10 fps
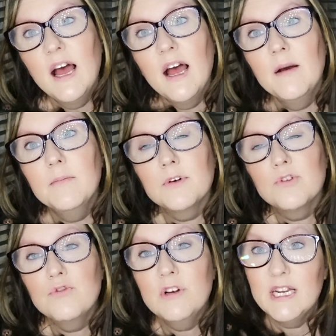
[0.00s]
um,
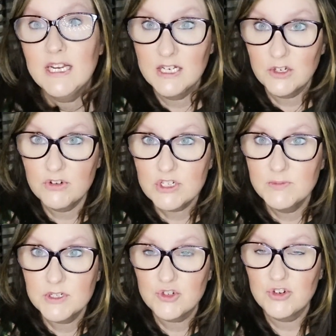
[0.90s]
green
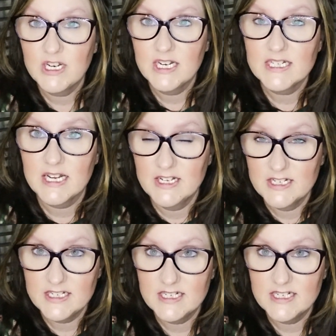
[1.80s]
Christmas trees and